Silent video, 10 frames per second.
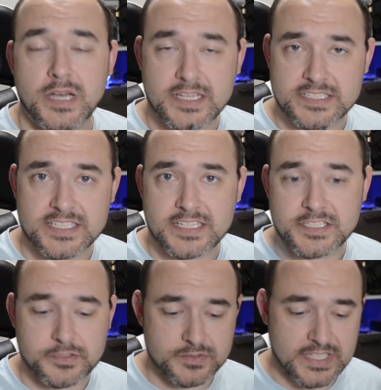I decided to
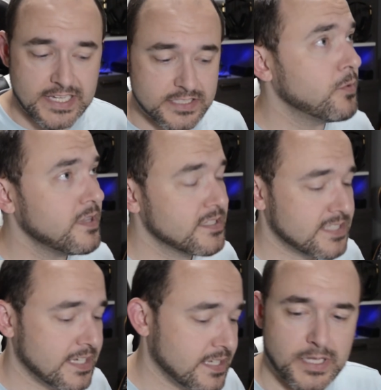use that. With the
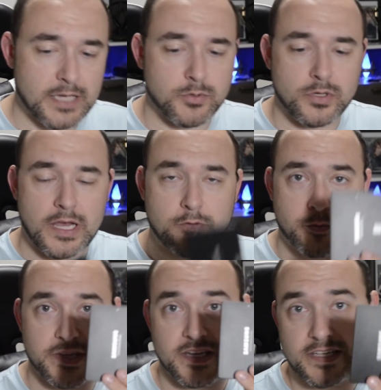SATA cable, I will
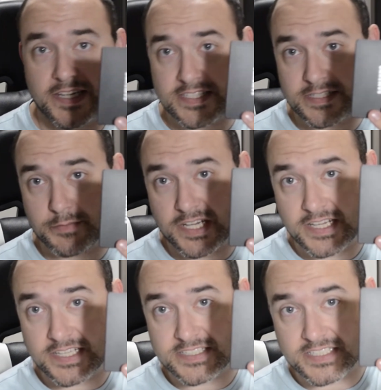be connecting my
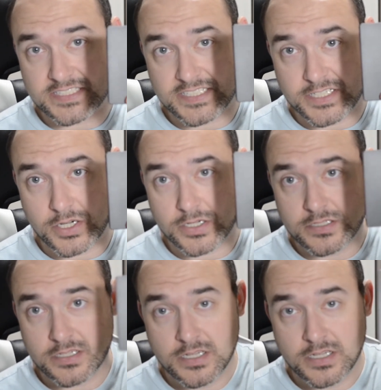SSD card